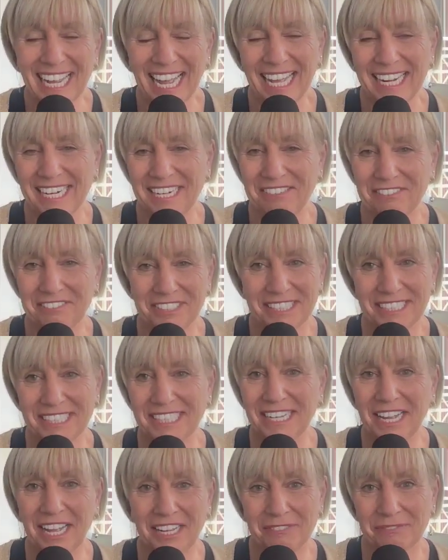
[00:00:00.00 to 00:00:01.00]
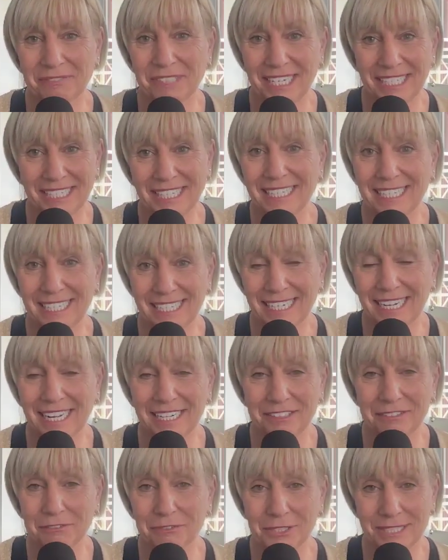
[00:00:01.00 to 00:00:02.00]
And I really am getting a kick
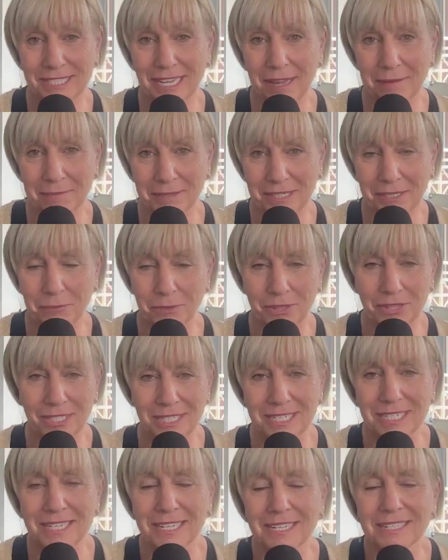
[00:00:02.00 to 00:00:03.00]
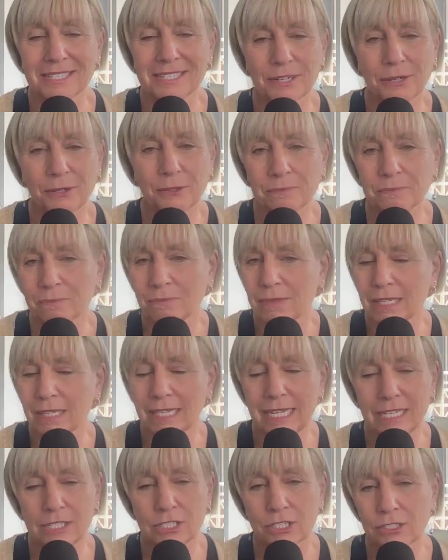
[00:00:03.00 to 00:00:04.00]
out of what's happening with it. So
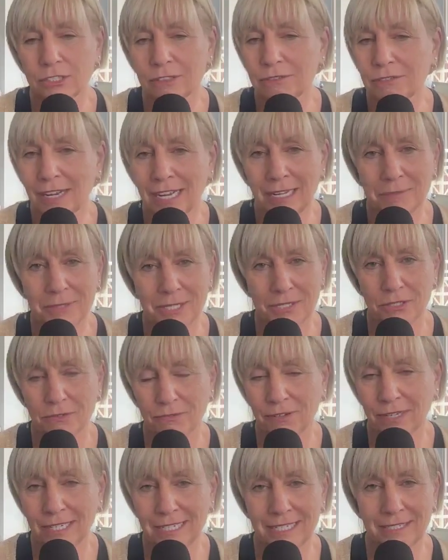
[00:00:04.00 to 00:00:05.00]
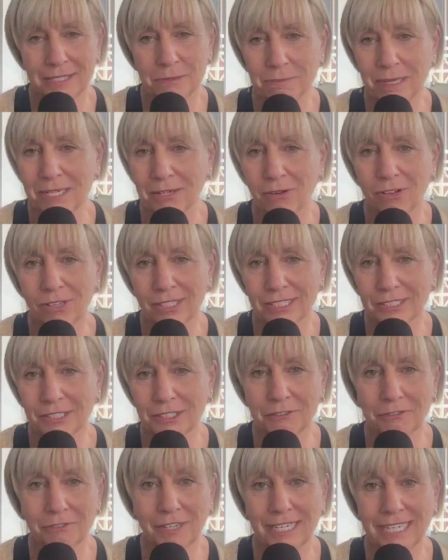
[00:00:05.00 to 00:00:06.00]
it's good vibes. It's fun. It's meant all in
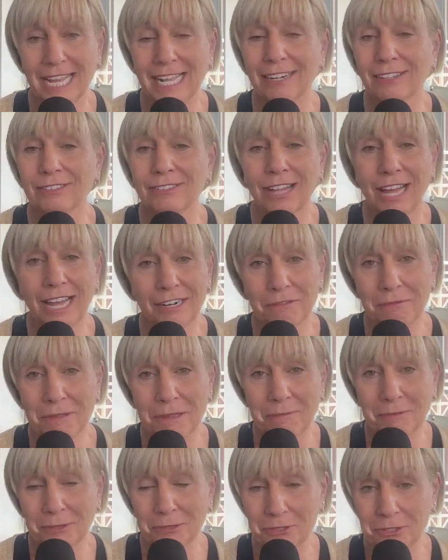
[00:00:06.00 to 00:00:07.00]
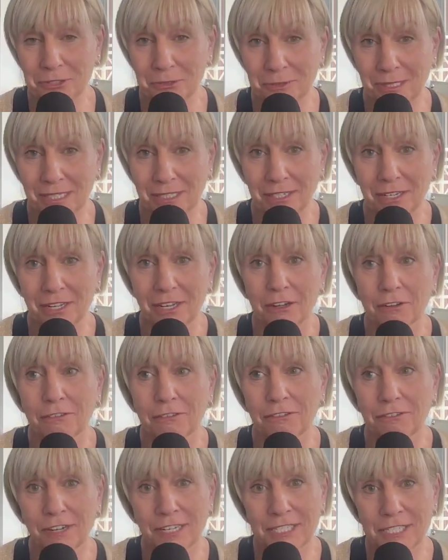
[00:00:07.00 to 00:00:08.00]
good fun. And a lot of people are doing
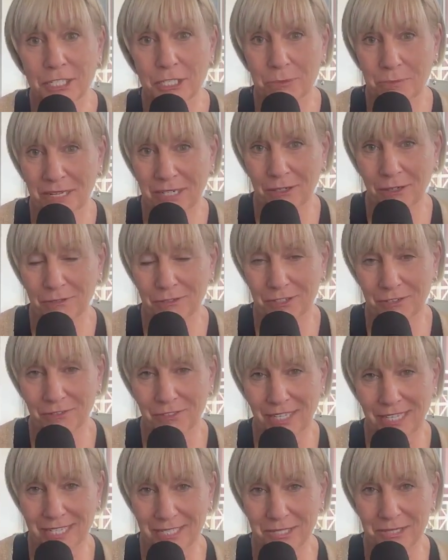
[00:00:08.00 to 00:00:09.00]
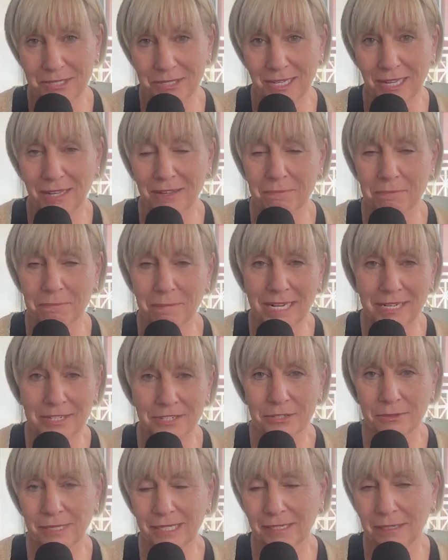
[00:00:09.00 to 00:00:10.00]
fun spinoffs of this, uh, men
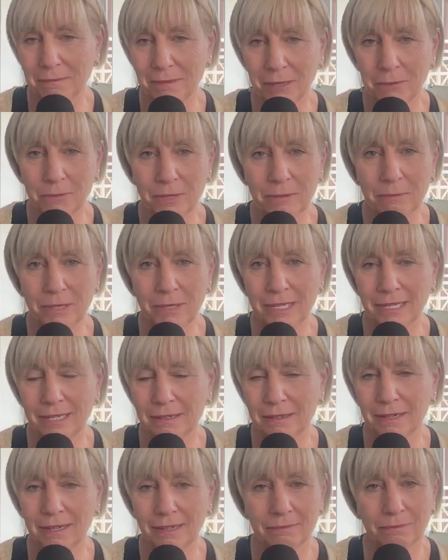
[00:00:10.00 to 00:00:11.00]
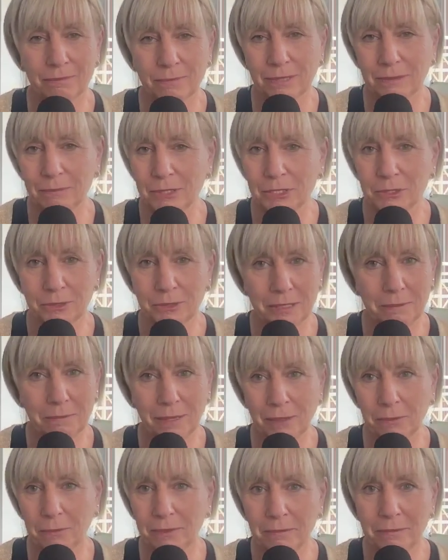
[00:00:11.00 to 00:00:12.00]
doing it about women, women doing it
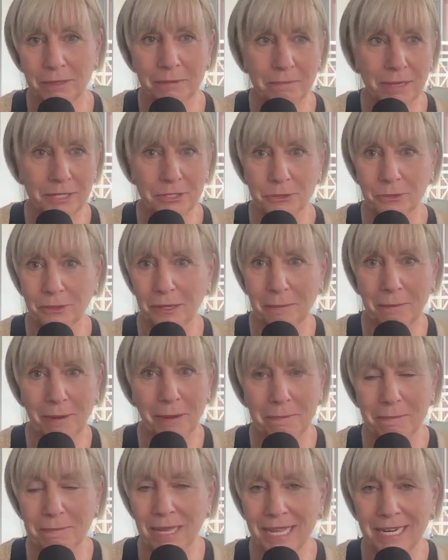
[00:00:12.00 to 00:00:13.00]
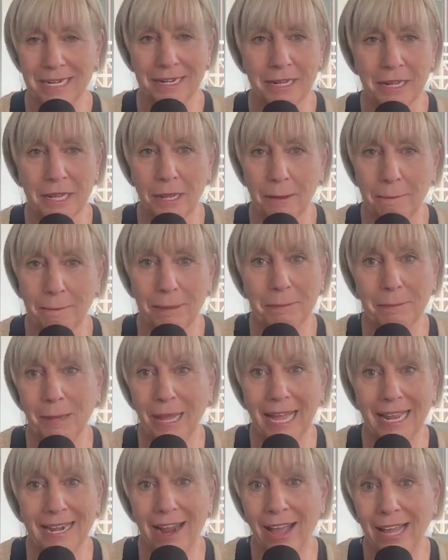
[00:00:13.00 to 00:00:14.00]
about women, men doing it about men. People,
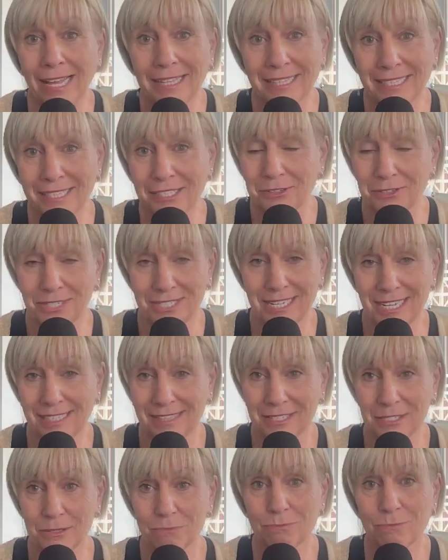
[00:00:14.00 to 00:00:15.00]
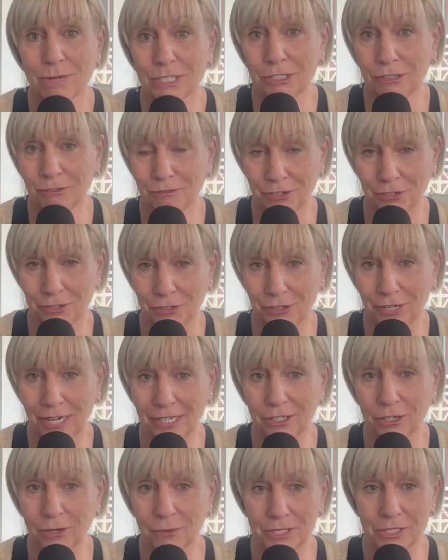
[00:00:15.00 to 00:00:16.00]
and I think you can take this much further
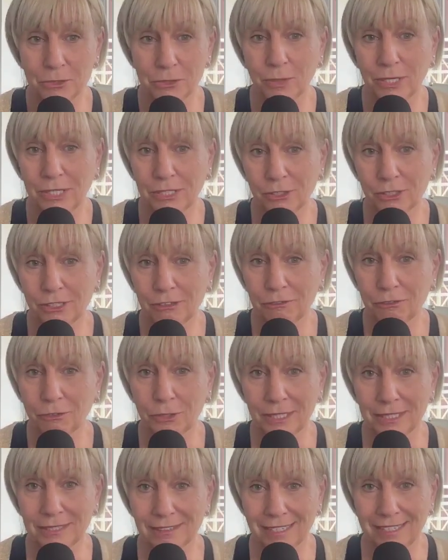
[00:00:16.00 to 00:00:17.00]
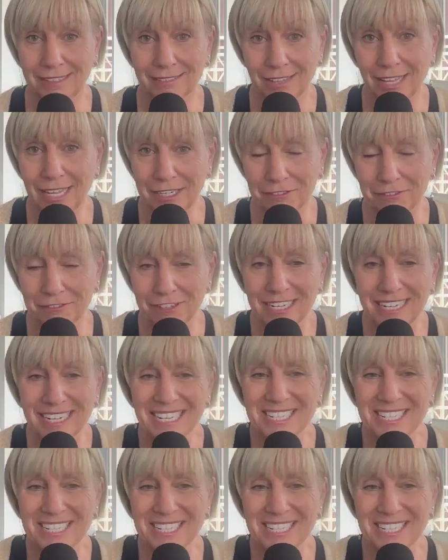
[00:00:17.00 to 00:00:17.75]
and go into what you're looking for in, in life.